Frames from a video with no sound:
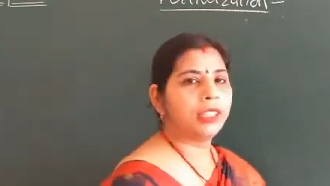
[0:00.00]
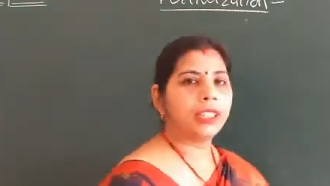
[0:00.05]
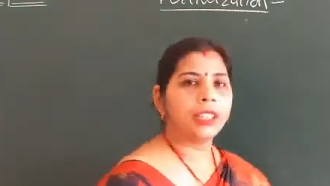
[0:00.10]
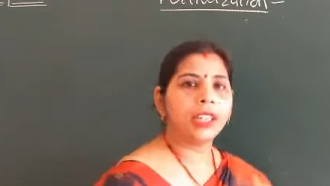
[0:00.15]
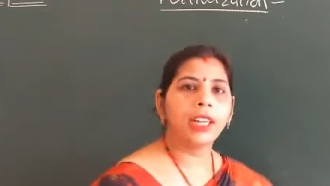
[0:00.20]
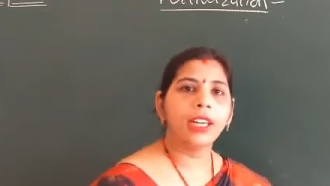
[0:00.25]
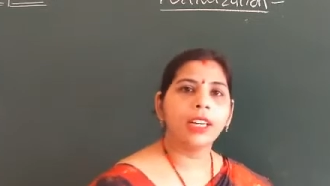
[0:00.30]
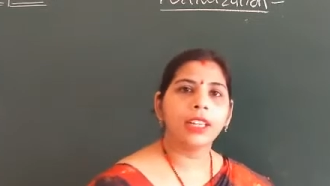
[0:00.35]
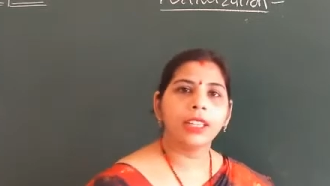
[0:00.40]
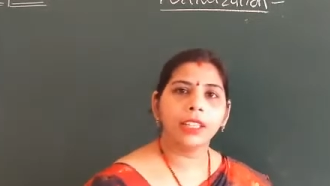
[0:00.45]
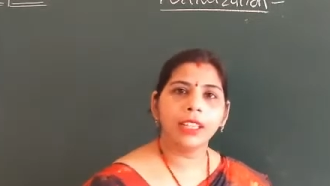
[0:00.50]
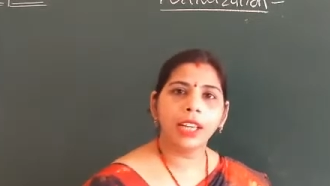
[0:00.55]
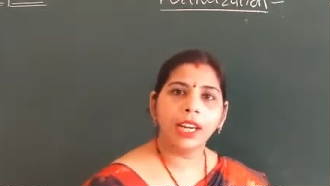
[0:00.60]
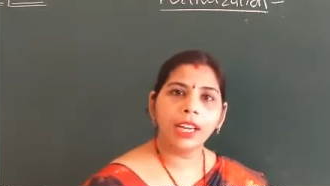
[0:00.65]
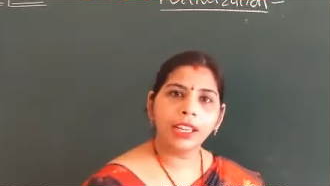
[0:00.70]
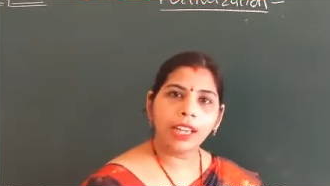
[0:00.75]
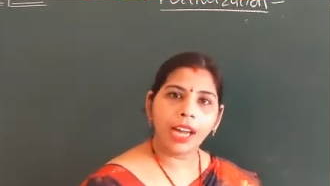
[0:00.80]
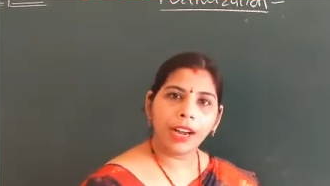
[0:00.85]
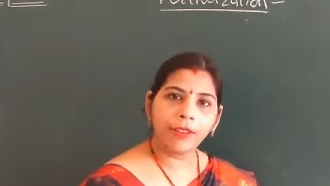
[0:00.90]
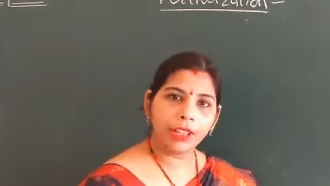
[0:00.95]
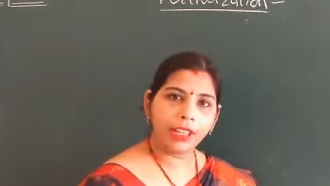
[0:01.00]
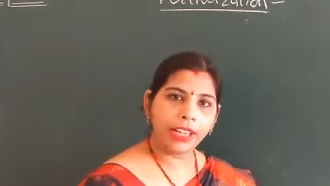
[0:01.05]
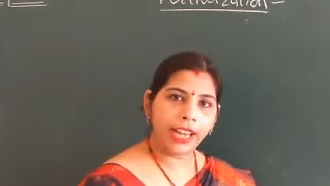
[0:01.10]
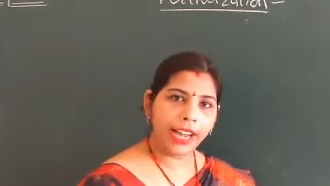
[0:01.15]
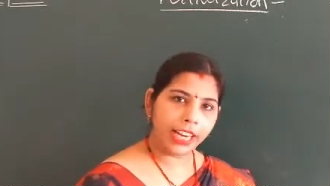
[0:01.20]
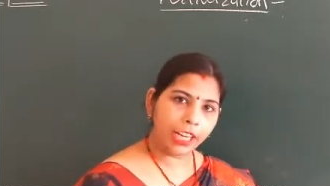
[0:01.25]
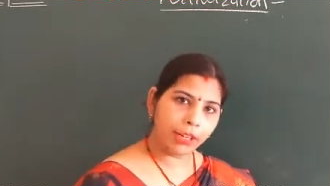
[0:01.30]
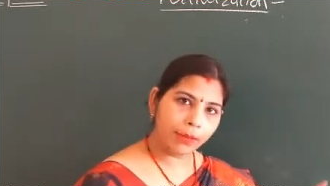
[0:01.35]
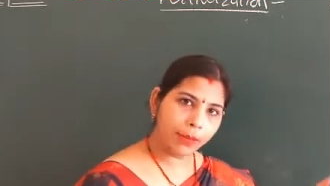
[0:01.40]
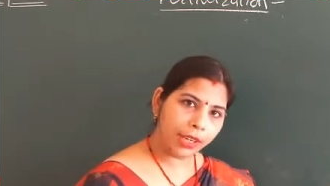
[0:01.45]
then after
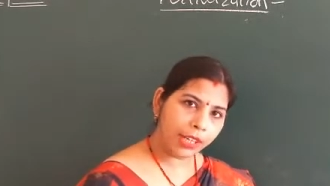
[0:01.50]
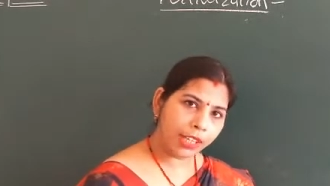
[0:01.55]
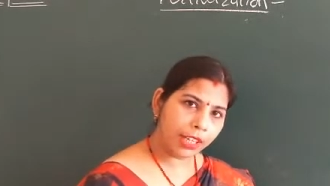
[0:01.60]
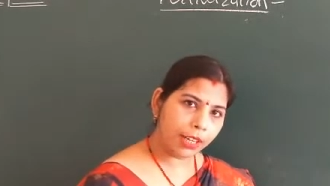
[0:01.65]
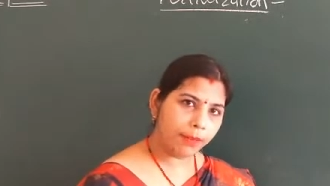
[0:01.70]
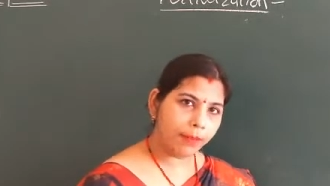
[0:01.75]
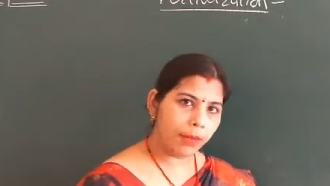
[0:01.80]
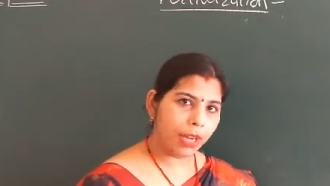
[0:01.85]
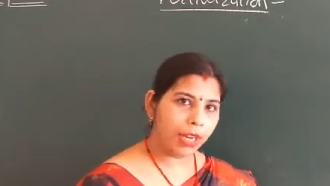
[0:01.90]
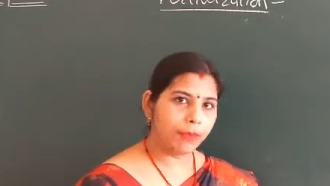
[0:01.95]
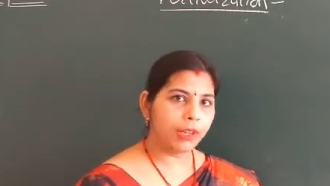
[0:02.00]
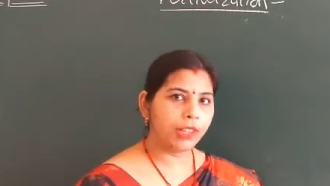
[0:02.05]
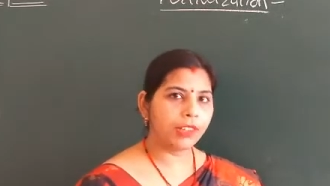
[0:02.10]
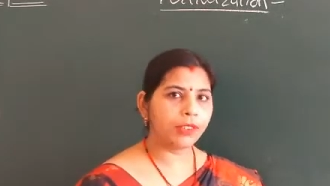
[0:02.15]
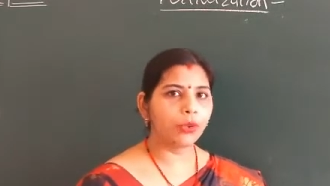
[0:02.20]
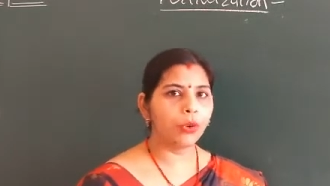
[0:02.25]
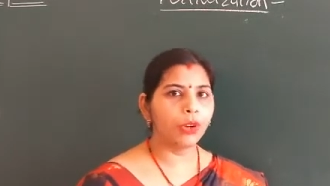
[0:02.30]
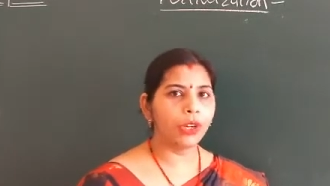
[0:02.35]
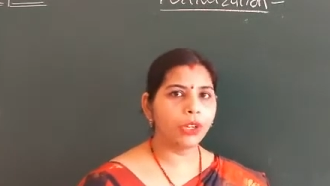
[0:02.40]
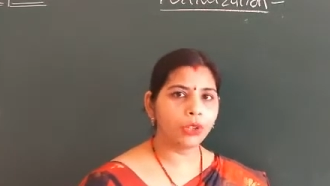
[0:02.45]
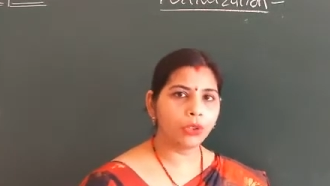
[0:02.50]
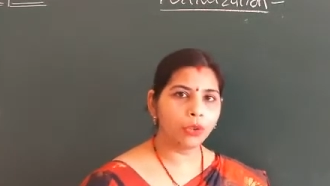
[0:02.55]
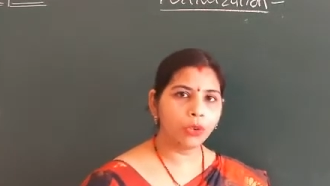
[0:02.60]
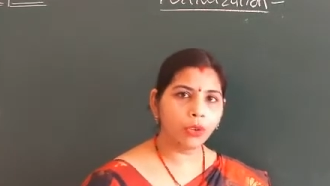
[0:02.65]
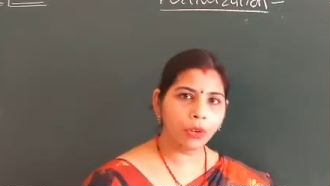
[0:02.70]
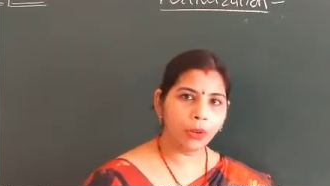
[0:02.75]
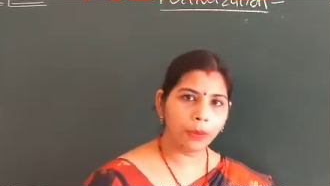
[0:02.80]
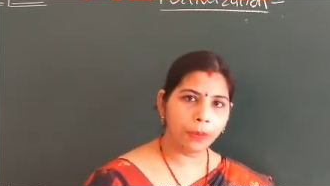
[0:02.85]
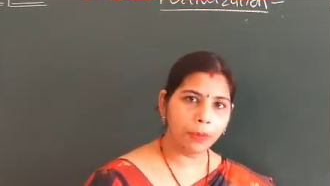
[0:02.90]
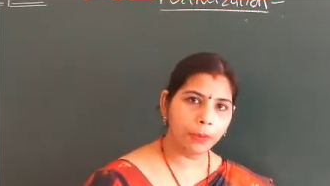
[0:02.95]
9 months the baby is going
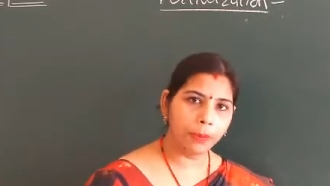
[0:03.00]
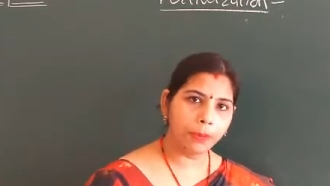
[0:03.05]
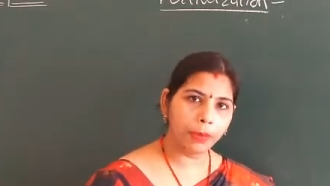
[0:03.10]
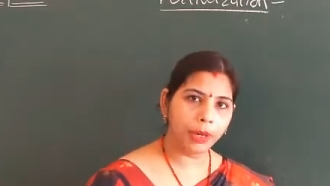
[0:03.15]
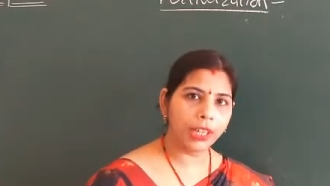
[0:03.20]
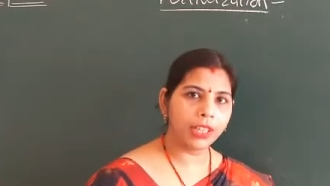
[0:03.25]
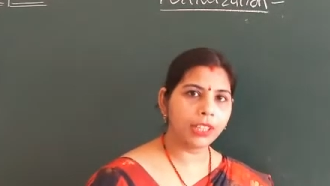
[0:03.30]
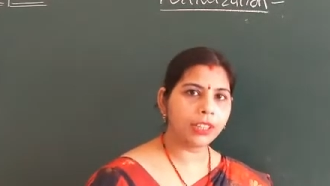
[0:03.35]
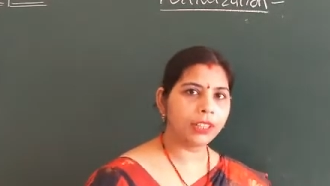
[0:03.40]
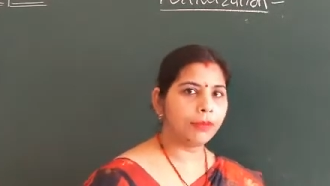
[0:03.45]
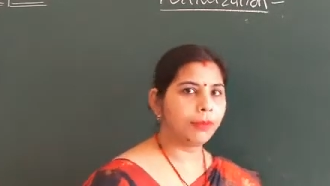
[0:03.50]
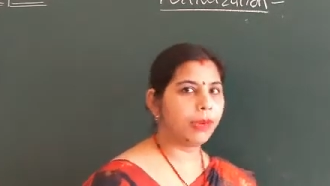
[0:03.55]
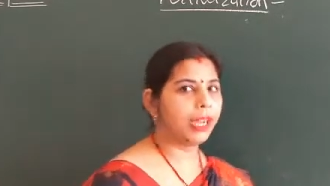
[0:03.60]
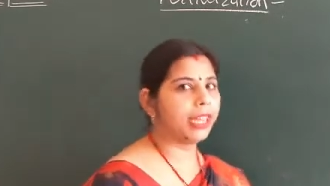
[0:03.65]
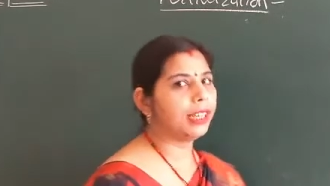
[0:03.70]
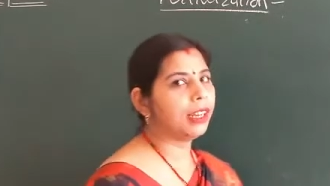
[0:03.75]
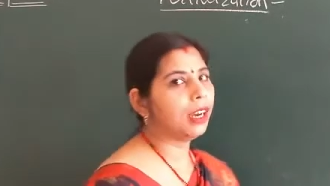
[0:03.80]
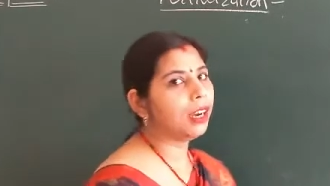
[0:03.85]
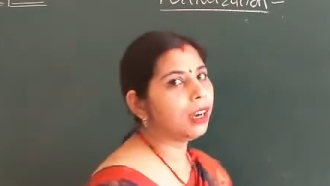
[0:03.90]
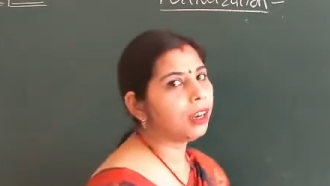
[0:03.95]
to birth by the